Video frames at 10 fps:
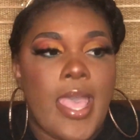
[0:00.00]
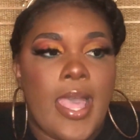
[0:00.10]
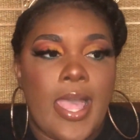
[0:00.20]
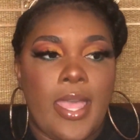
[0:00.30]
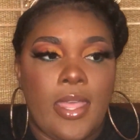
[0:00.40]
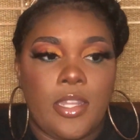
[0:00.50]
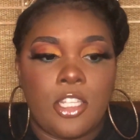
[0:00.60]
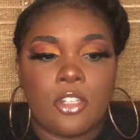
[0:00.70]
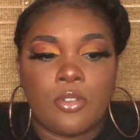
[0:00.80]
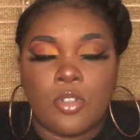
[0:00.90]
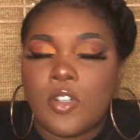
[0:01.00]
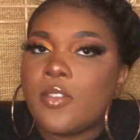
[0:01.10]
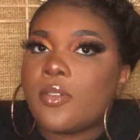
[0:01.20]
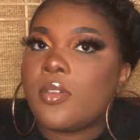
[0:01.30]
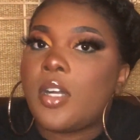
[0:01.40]
And you know,
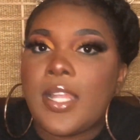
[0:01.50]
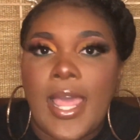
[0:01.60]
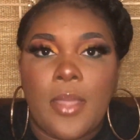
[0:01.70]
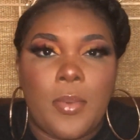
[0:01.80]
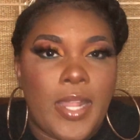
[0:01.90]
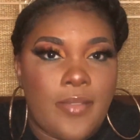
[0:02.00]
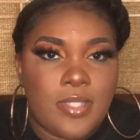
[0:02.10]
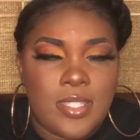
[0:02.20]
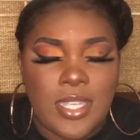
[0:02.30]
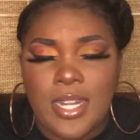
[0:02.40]
overall I would have to say